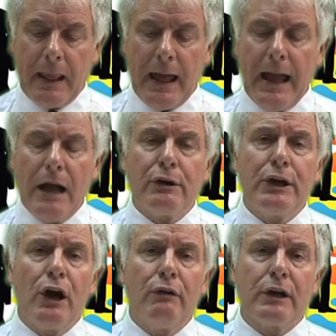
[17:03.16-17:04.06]
How could
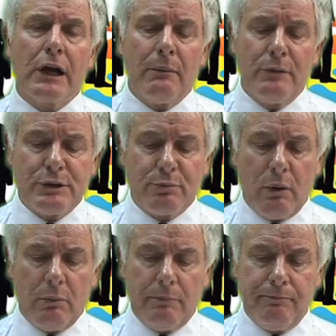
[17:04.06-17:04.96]
he overcome this
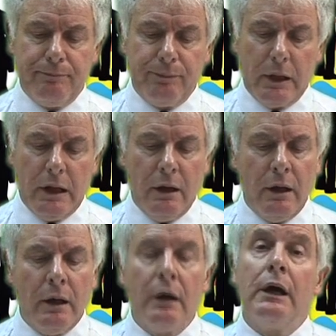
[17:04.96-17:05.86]
problem?
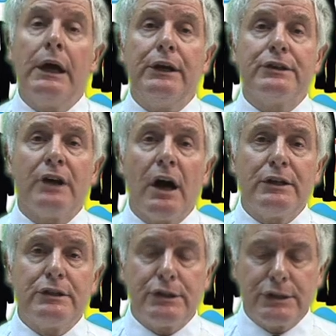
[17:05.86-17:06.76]
He
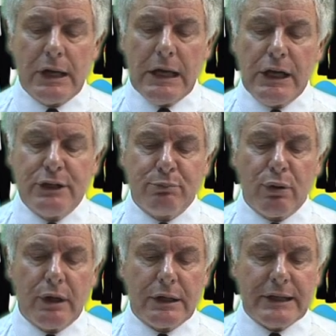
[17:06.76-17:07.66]
decided to take his
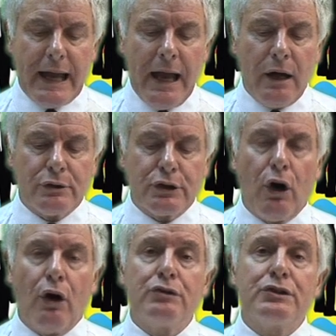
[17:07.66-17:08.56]
product out
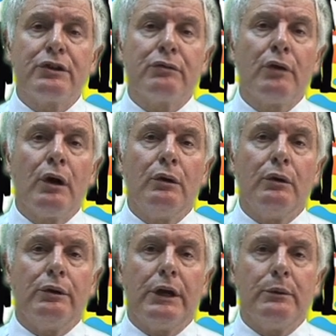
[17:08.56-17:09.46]
onto the
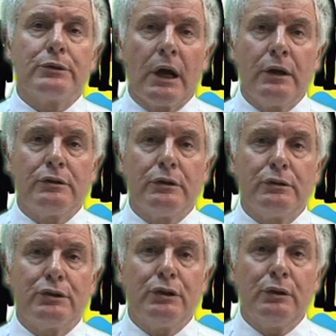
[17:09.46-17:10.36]
road. He was going to
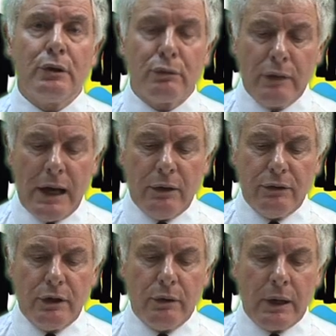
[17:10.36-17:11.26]
tour around
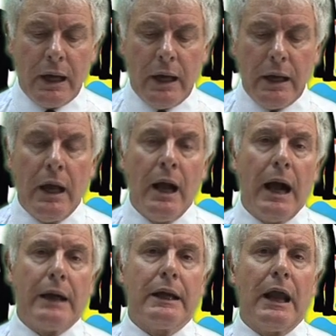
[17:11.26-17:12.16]
the UK
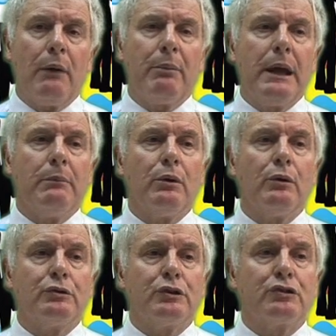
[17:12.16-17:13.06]
and allow
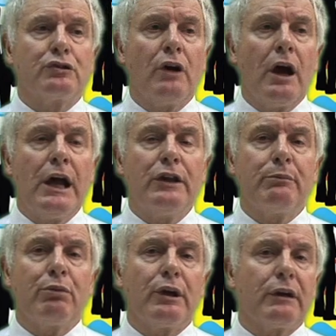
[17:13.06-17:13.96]
people to try the
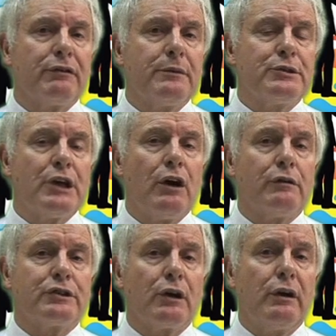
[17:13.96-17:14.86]
product for
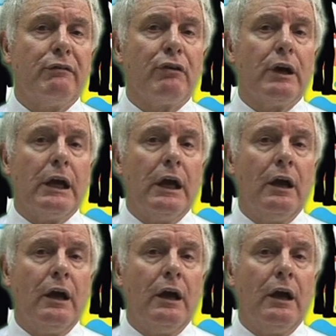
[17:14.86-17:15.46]
themselves, totally free,